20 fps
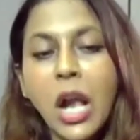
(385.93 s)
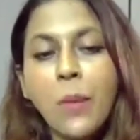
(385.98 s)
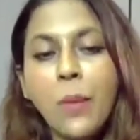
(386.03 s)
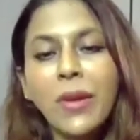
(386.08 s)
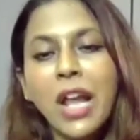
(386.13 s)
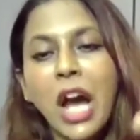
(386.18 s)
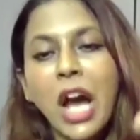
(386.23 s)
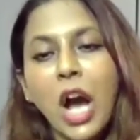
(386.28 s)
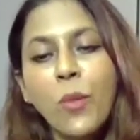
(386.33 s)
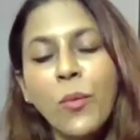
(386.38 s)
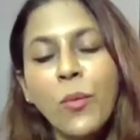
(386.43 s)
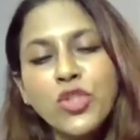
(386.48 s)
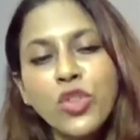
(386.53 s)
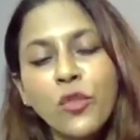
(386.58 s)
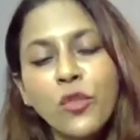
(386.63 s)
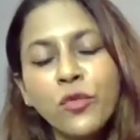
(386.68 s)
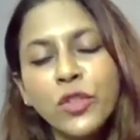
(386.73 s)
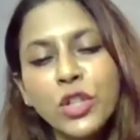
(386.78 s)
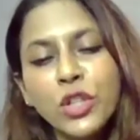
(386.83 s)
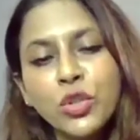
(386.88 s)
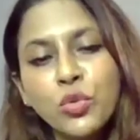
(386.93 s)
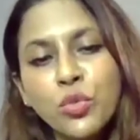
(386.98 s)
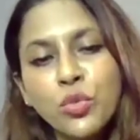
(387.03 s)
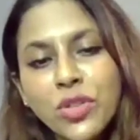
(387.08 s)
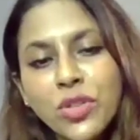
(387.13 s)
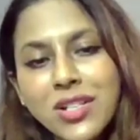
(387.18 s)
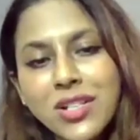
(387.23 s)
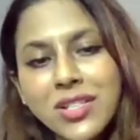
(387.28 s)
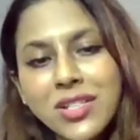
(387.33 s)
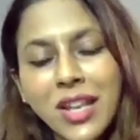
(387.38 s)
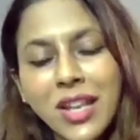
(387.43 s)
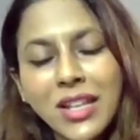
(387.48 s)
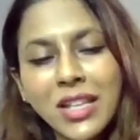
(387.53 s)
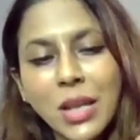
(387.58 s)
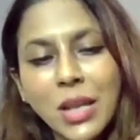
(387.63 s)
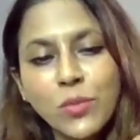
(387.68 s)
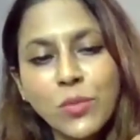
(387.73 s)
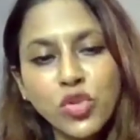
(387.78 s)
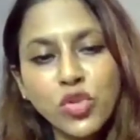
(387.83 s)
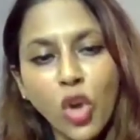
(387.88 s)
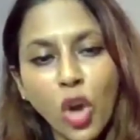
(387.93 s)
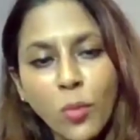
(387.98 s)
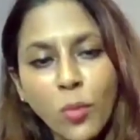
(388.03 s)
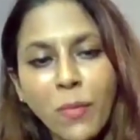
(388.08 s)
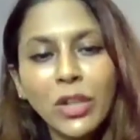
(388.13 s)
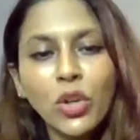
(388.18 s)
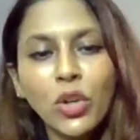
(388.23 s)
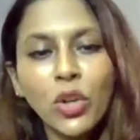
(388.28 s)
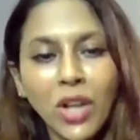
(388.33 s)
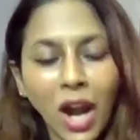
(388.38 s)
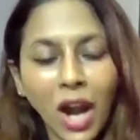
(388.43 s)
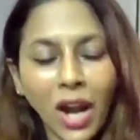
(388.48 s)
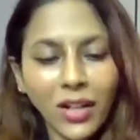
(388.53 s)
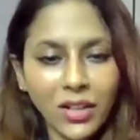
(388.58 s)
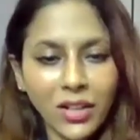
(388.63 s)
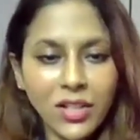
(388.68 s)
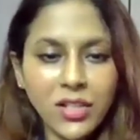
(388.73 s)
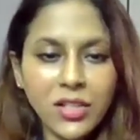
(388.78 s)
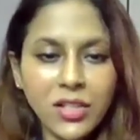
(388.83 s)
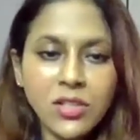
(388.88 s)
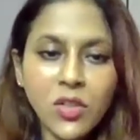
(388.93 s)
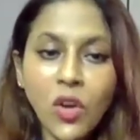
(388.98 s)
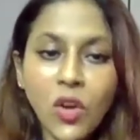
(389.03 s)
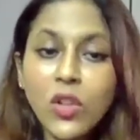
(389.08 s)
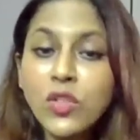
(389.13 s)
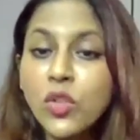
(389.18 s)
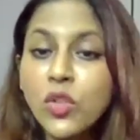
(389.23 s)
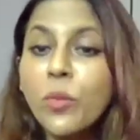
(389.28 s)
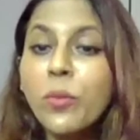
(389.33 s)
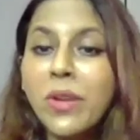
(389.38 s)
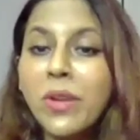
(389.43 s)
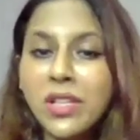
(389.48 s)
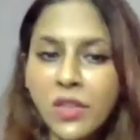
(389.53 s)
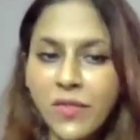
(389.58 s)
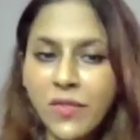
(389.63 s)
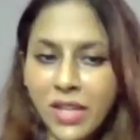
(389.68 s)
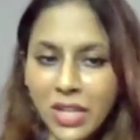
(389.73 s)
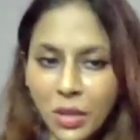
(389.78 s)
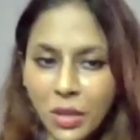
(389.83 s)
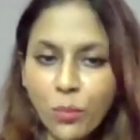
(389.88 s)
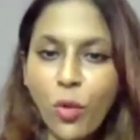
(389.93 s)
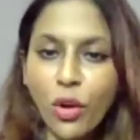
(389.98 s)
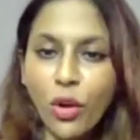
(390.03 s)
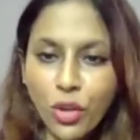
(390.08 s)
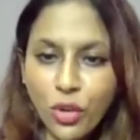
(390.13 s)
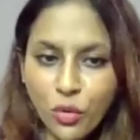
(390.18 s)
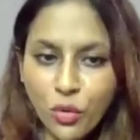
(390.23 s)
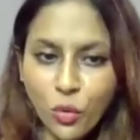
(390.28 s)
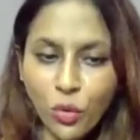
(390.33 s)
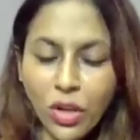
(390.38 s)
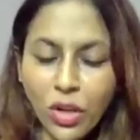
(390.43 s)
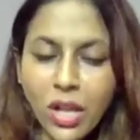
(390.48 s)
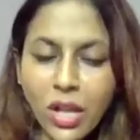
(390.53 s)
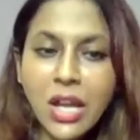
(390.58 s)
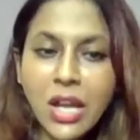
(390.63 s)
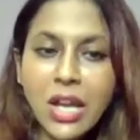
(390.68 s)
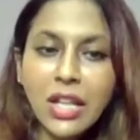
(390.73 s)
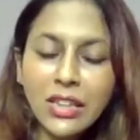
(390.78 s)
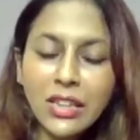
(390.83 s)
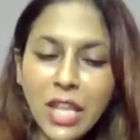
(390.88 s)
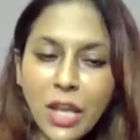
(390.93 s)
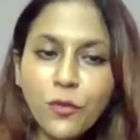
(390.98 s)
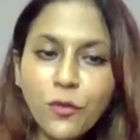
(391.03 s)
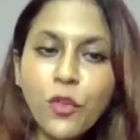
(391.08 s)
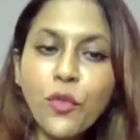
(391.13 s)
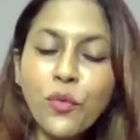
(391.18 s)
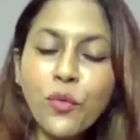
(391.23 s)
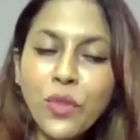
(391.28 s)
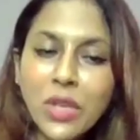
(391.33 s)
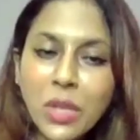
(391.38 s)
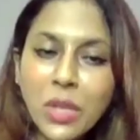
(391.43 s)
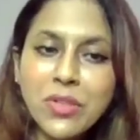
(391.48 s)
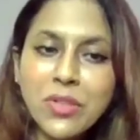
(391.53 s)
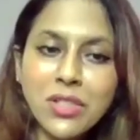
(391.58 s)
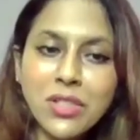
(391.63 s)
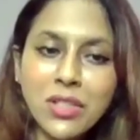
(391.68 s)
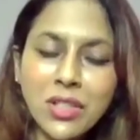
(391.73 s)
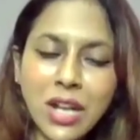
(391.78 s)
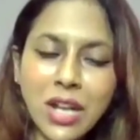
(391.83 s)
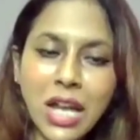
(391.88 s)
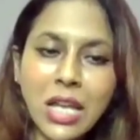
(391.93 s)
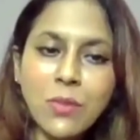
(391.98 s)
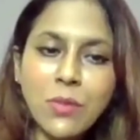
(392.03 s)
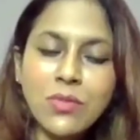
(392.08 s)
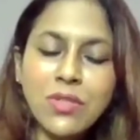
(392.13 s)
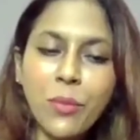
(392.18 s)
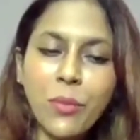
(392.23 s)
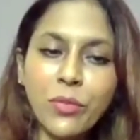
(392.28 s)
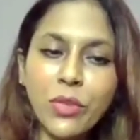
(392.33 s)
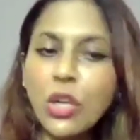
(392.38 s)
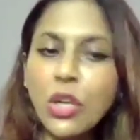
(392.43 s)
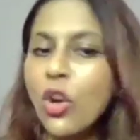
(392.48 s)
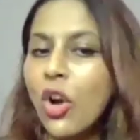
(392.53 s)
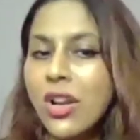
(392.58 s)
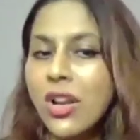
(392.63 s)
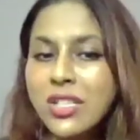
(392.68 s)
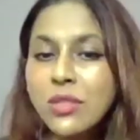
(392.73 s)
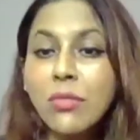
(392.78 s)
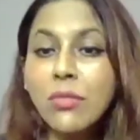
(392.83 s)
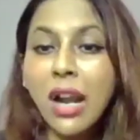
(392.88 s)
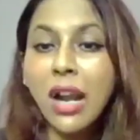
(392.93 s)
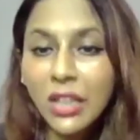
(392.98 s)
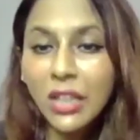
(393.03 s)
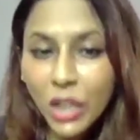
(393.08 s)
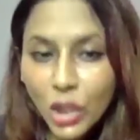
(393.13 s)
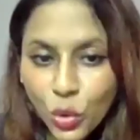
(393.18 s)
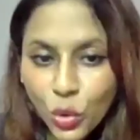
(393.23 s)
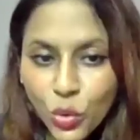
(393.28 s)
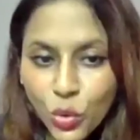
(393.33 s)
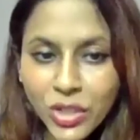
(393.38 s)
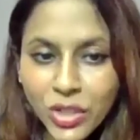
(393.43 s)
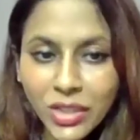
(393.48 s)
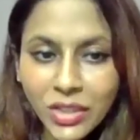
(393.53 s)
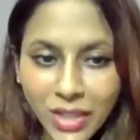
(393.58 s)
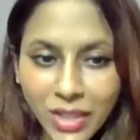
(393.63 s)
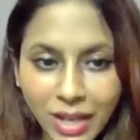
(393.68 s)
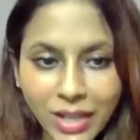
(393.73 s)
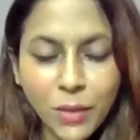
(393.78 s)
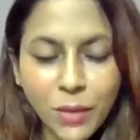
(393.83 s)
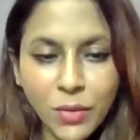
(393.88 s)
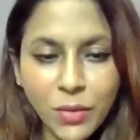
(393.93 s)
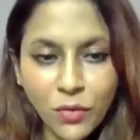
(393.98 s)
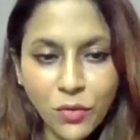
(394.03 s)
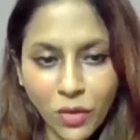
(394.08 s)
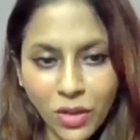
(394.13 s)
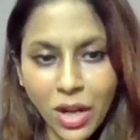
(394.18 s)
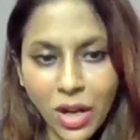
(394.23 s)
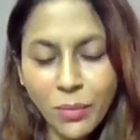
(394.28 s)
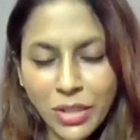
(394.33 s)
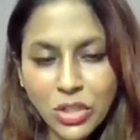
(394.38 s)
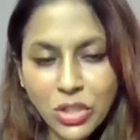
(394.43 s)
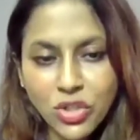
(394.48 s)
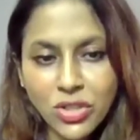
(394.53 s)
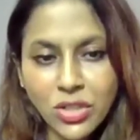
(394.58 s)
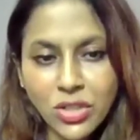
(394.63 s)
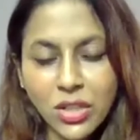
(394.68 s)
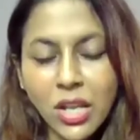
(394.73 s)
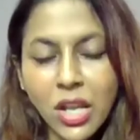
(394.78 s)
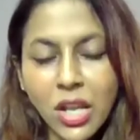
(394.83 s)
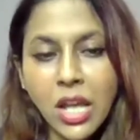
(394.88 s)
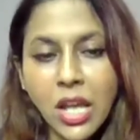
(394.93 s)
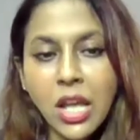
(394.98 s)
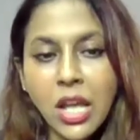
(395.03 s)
but how much of the nutrient is getting absorbed by your gut is also plays a very important role. Therefore, we prescribe something called as multi-nutrient therapy for our patient.